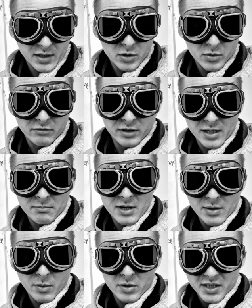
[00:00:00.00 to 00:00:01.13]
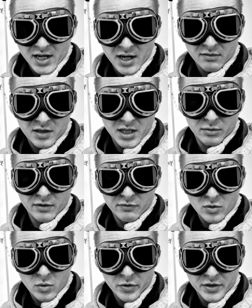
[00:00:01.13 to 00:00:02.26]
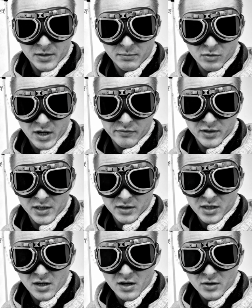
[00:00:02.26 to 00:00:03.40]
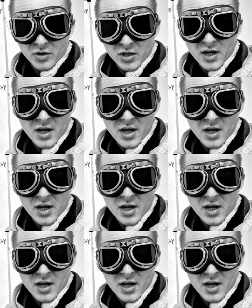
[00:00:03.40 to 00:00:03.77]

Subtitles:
What do we really mean when we say a theory of quantum gravity as such?